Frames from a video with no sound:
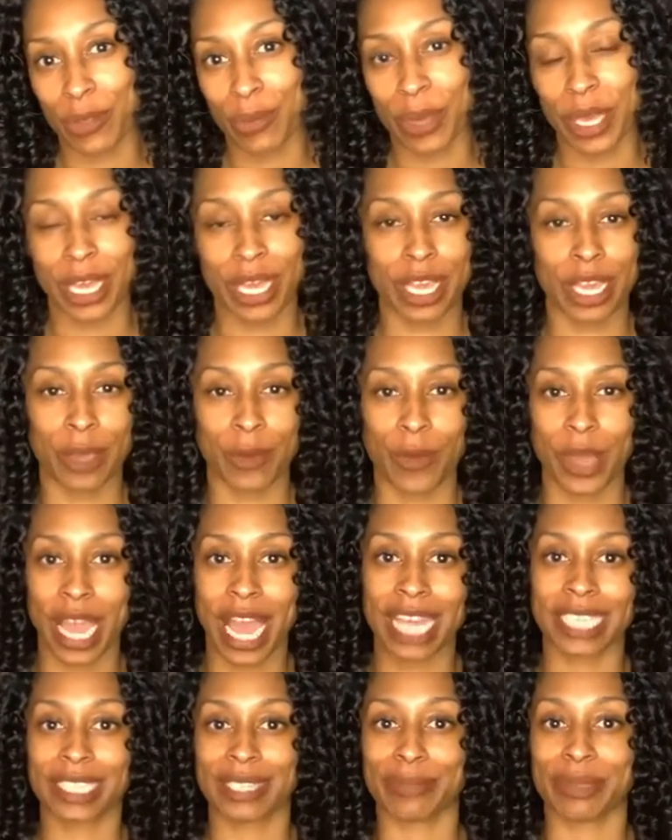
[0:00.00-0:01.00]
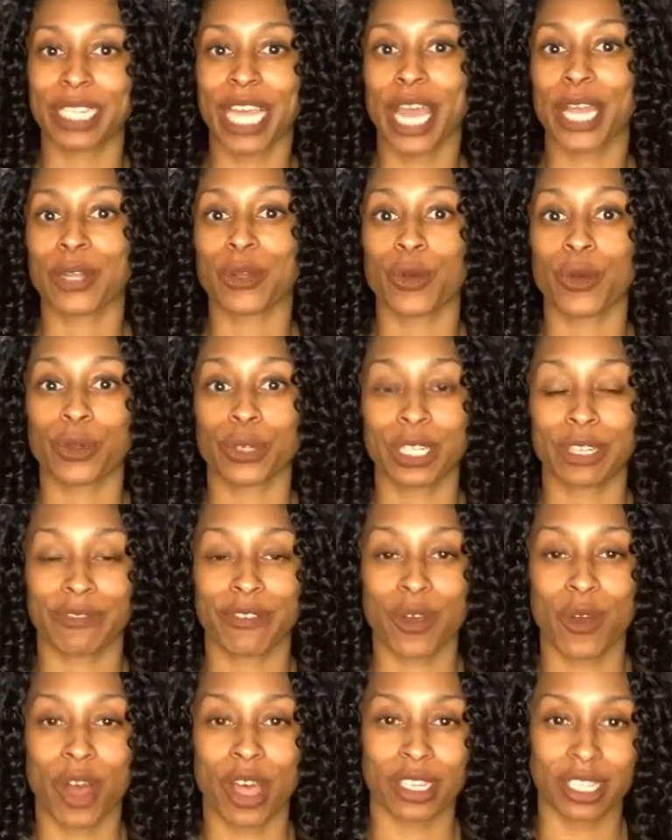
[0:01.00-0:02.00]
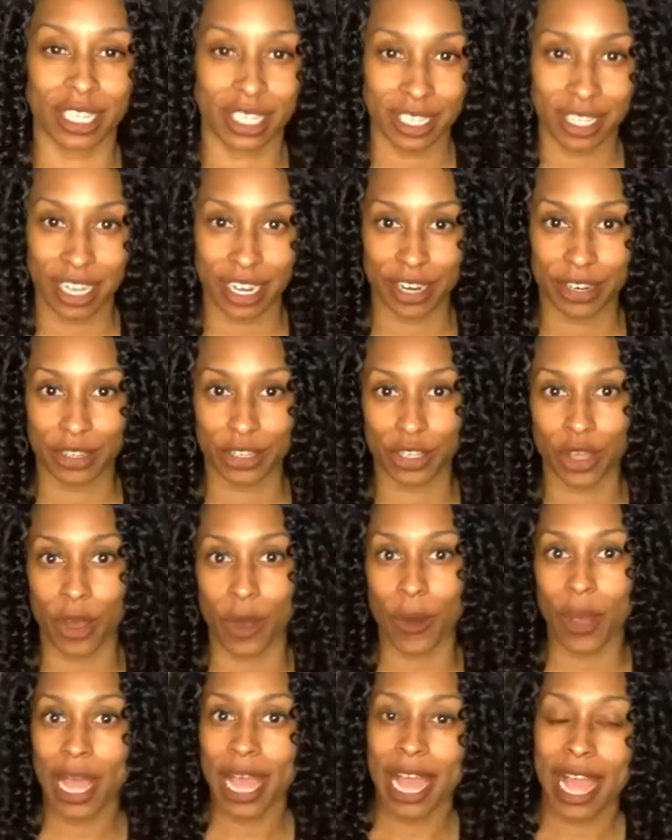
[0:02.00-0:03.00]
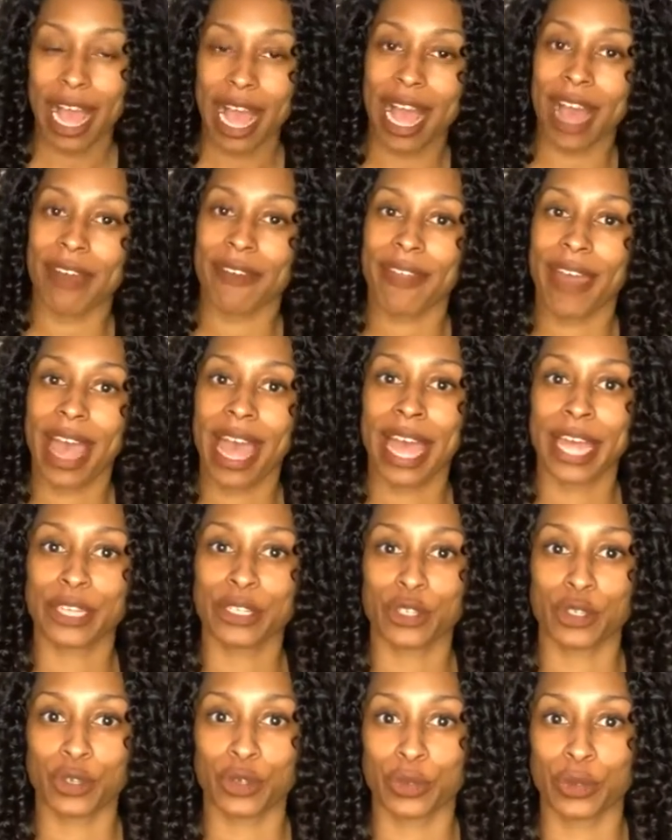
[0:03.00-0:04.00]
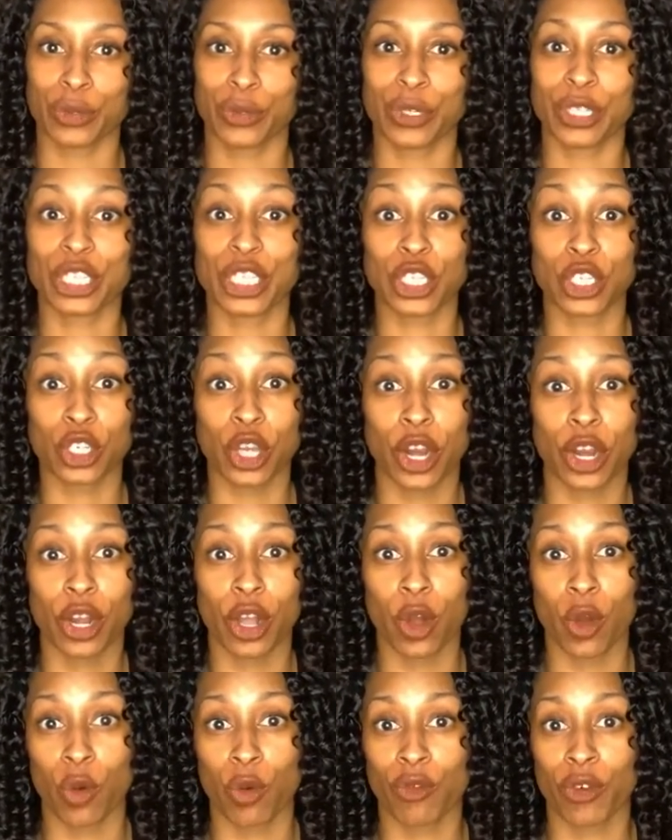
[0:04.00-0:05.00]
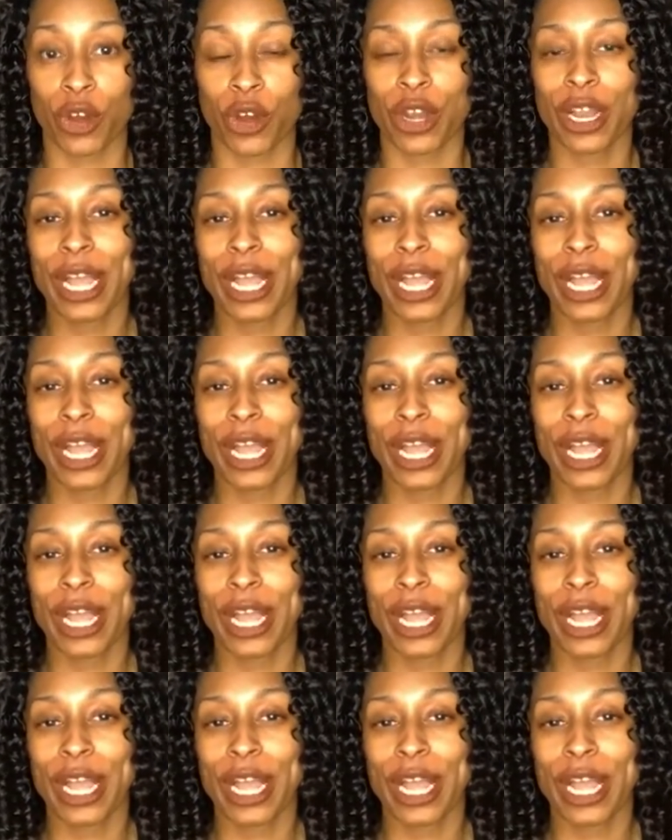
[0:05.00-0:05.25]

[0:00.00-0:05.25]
Again, we had some technical difficulties there, so I've had to start over.